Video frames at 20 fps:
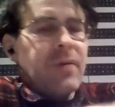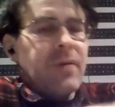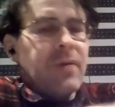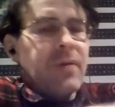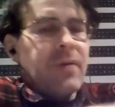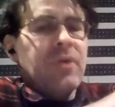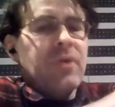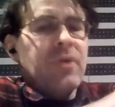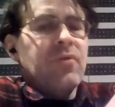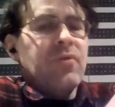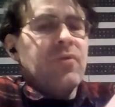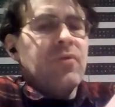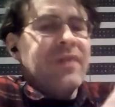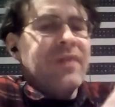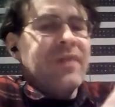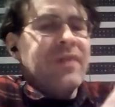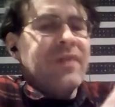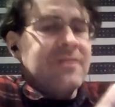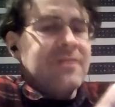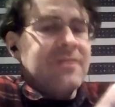when you raised
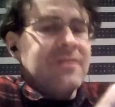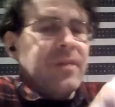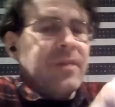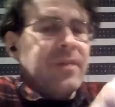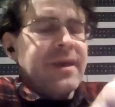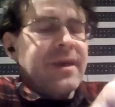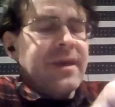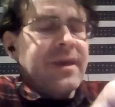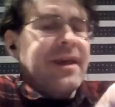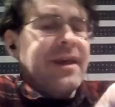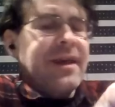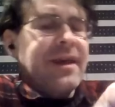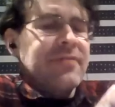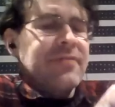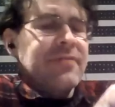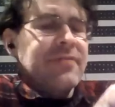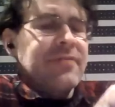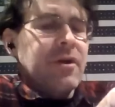the limit case, like, oh,